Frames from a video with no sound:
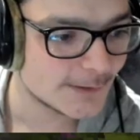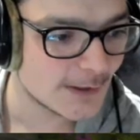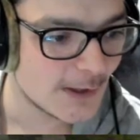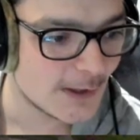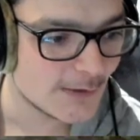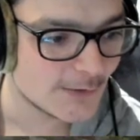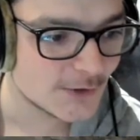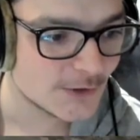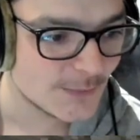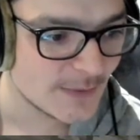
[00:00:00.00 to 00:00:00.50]
So
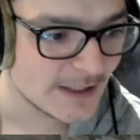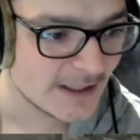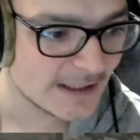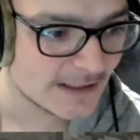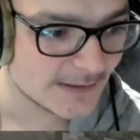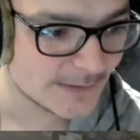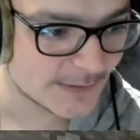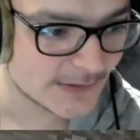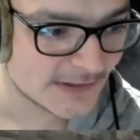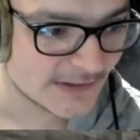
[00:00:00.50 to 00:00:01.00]
I've just
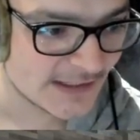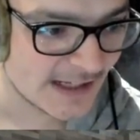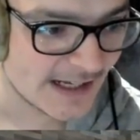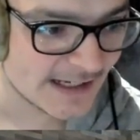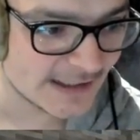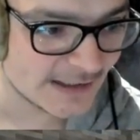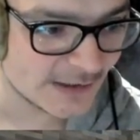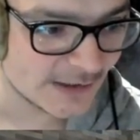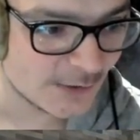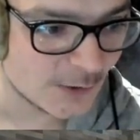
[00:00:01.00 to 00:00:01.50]
been
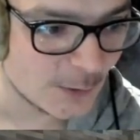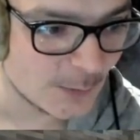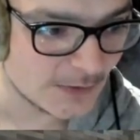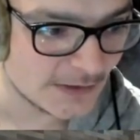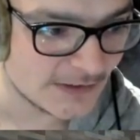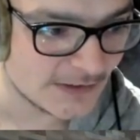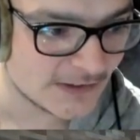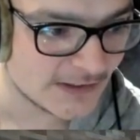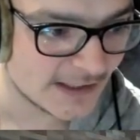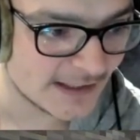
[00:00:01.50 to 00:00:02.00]
stacking a
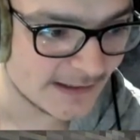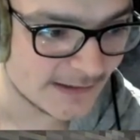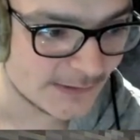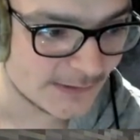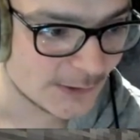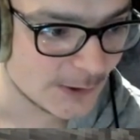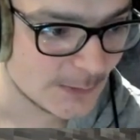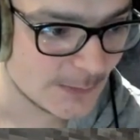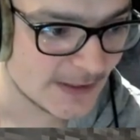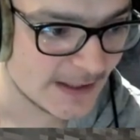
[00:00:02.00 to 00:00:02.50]
couple of
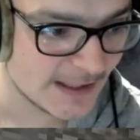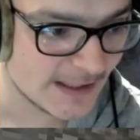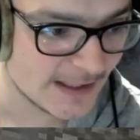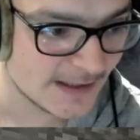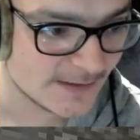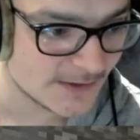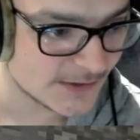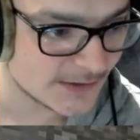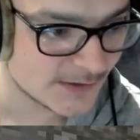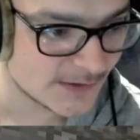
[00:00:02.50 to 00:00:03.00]
chickens up here,
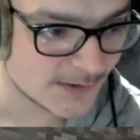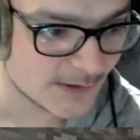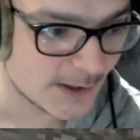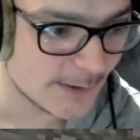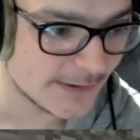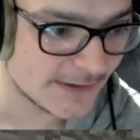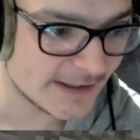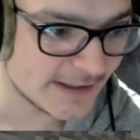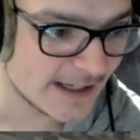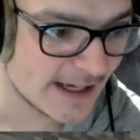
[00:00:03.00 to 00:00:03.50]
just
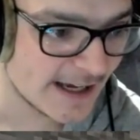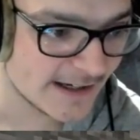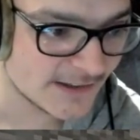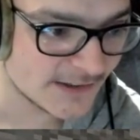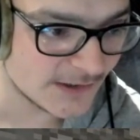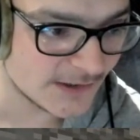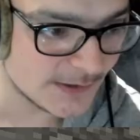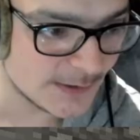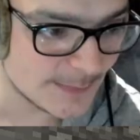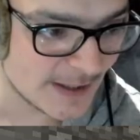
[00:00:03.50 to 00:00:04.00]
throwing the
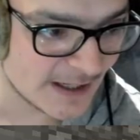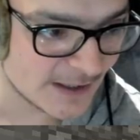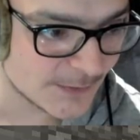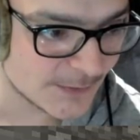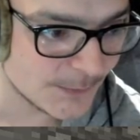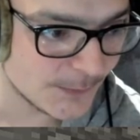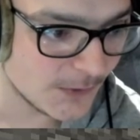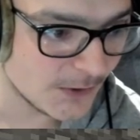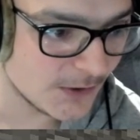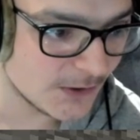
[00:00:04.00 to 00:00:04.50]
eggs at the
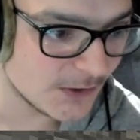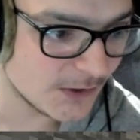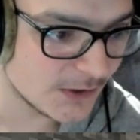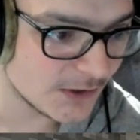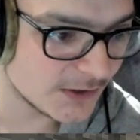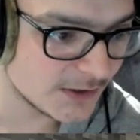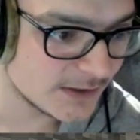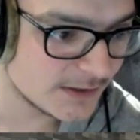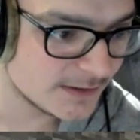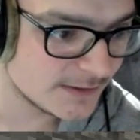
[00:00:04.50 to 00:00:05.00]
back
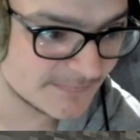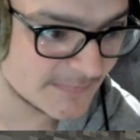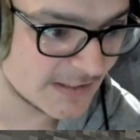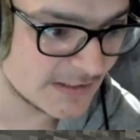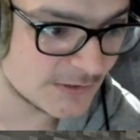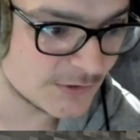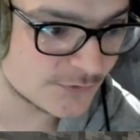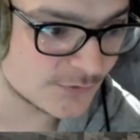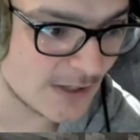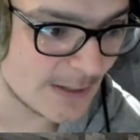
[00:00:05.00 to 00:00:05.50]
wall
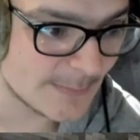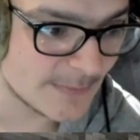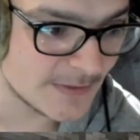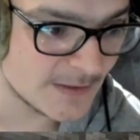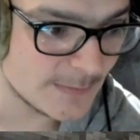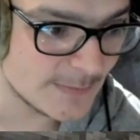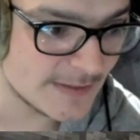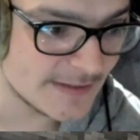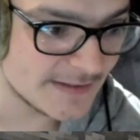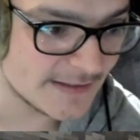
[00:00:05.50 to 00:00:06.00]
and trapping
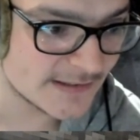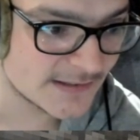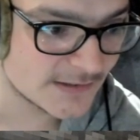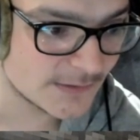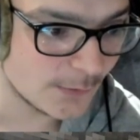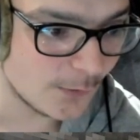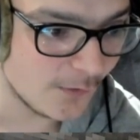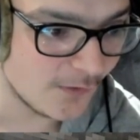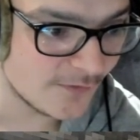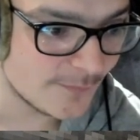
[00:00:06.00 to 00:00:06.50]
them in this
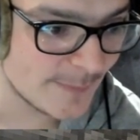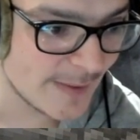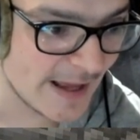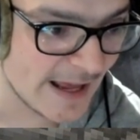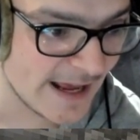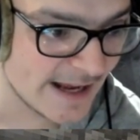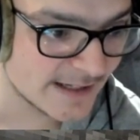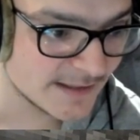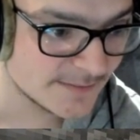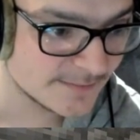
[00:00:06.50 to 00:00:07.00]
sort of
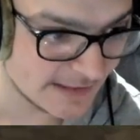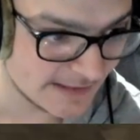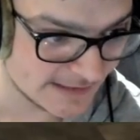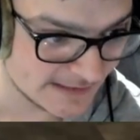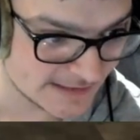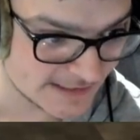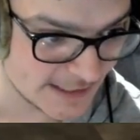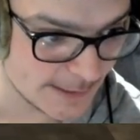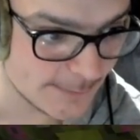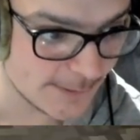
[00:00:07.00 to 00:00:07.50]
pen. You
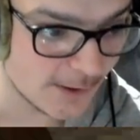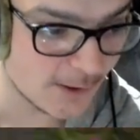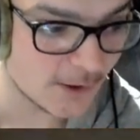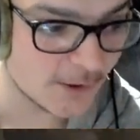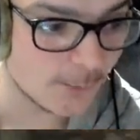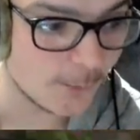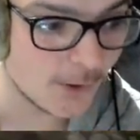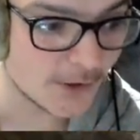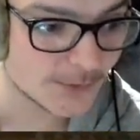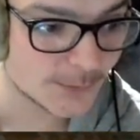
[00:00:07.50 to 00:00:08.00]
can see we've got a
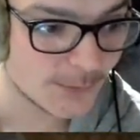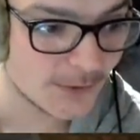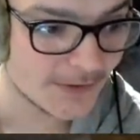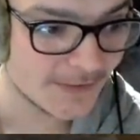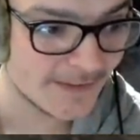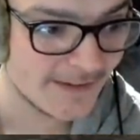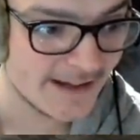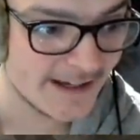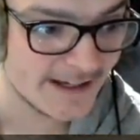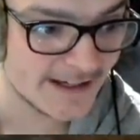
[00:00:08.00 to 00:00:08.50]
quad
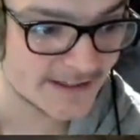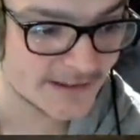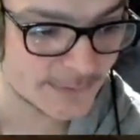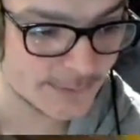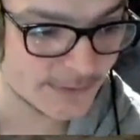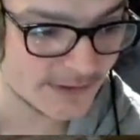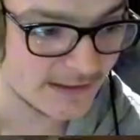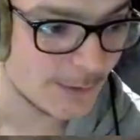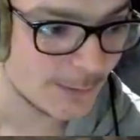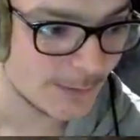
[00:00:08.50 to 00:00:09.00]
one there, so
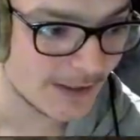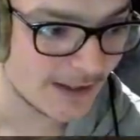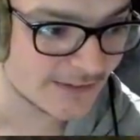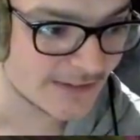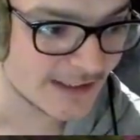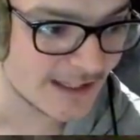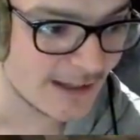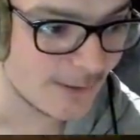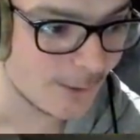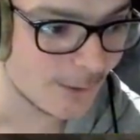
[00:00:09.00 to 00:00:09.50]
we'll have
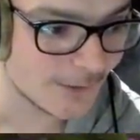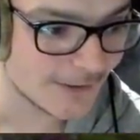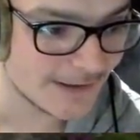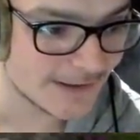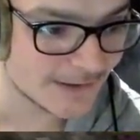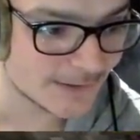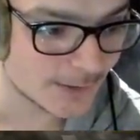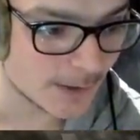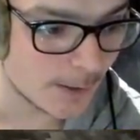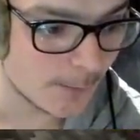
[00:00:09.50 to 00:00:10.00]
to let all
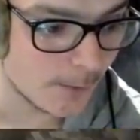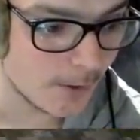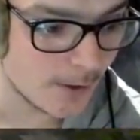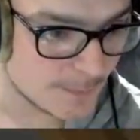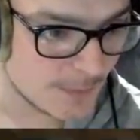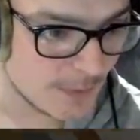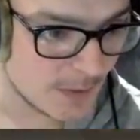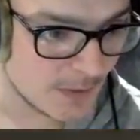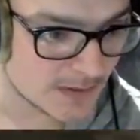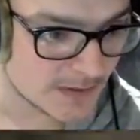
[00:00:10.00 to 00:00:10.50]
these grow
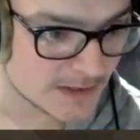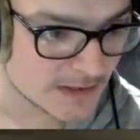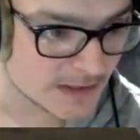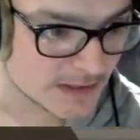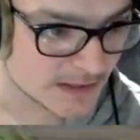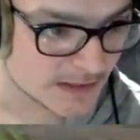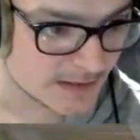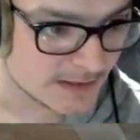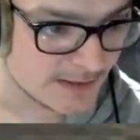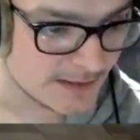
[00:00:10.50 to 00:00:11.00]
up.
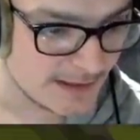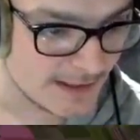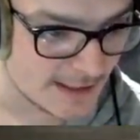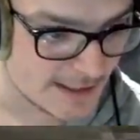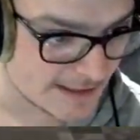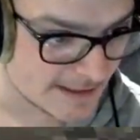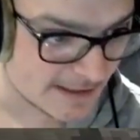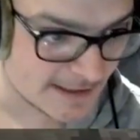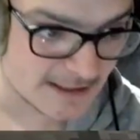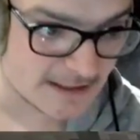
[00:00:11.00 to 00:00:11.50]
But
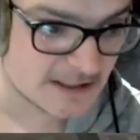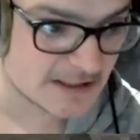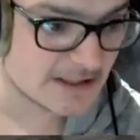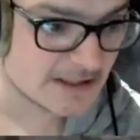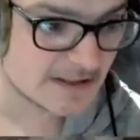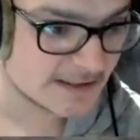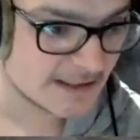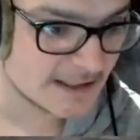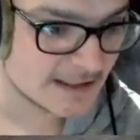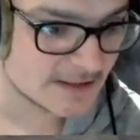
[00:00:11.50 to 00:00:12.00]
yeah,
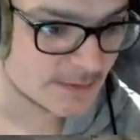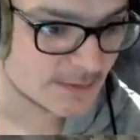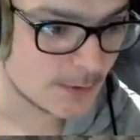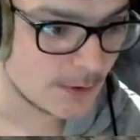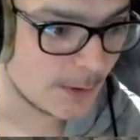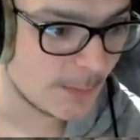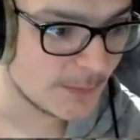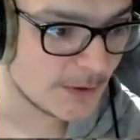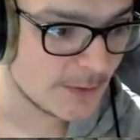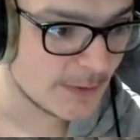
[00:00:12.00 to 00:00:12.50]
that's
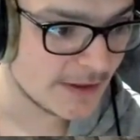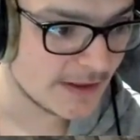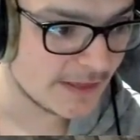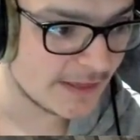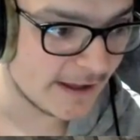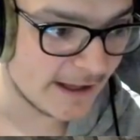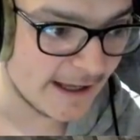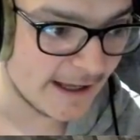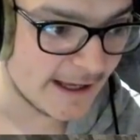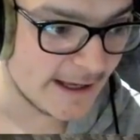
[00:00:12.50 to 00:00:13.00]
what I'm doing
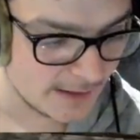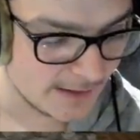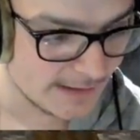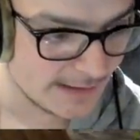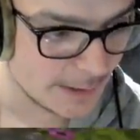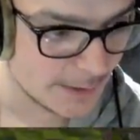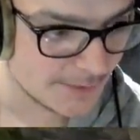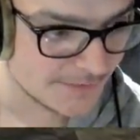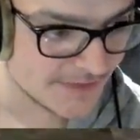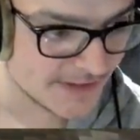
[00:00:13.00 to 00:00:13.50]
there.
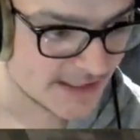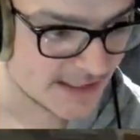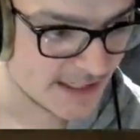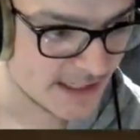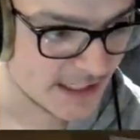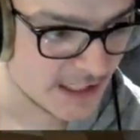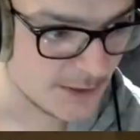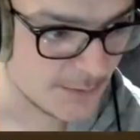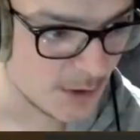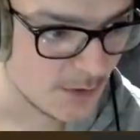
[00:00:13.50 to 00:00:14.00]
Now, if I
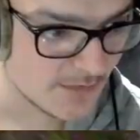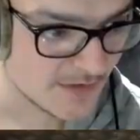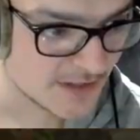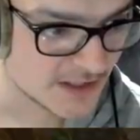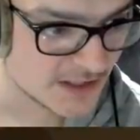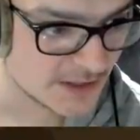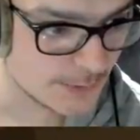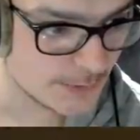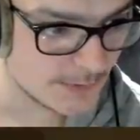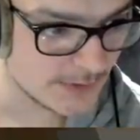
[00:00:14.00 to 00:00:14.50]
take you over
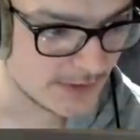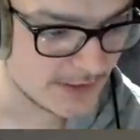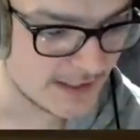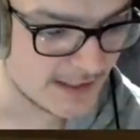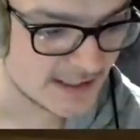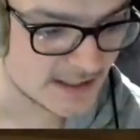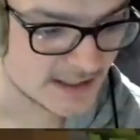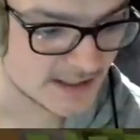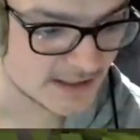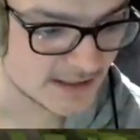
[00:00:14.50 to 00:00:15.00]
to
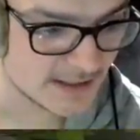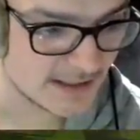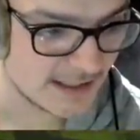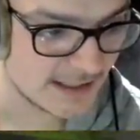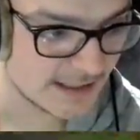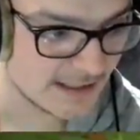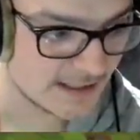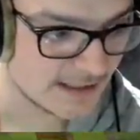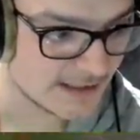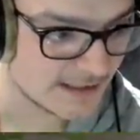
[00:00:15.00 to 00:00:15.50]
this
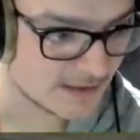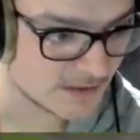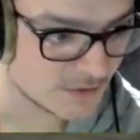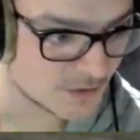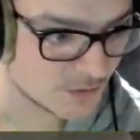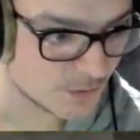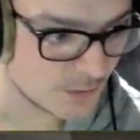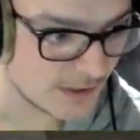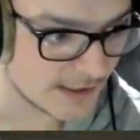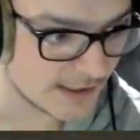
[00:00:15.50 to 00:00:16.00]
here
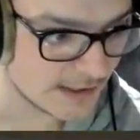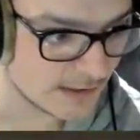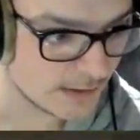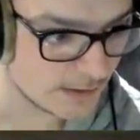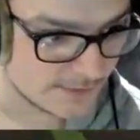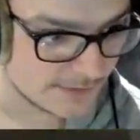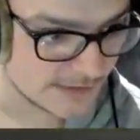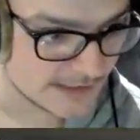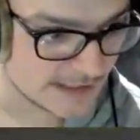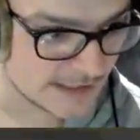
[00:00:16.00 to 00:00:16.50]
as
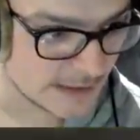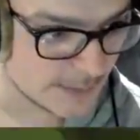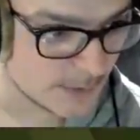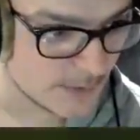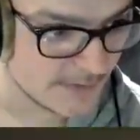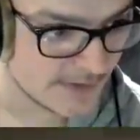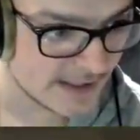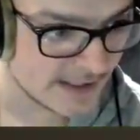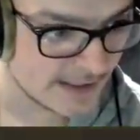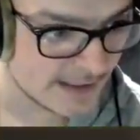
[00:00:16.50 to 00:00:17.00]
well, if I take you
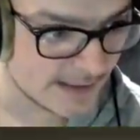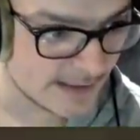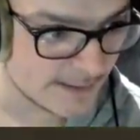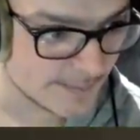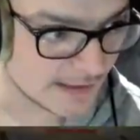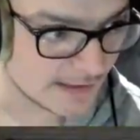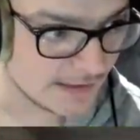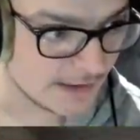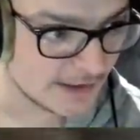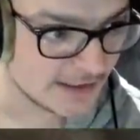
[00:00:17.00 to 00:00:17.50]
over
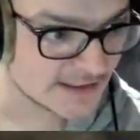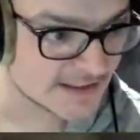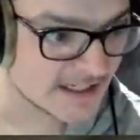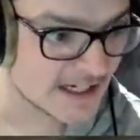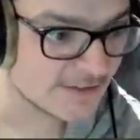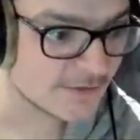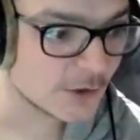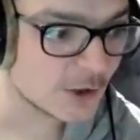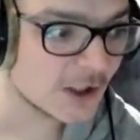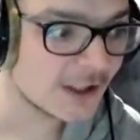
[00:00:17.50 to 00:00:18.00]
here, you can see
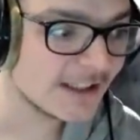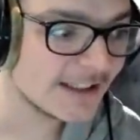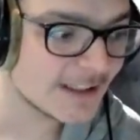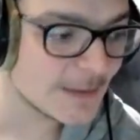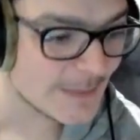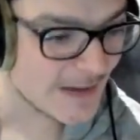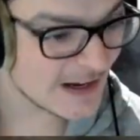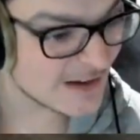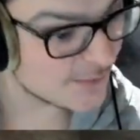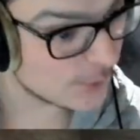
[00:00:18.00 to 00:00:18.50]
I've done a little
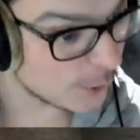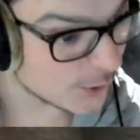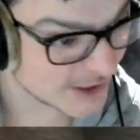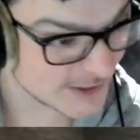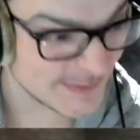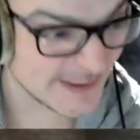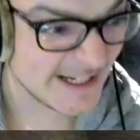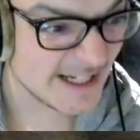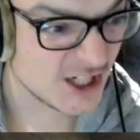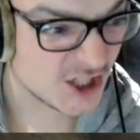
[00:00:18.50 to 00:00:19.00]
bit of
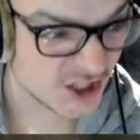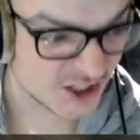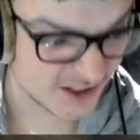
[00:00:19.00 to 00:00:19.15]
automation.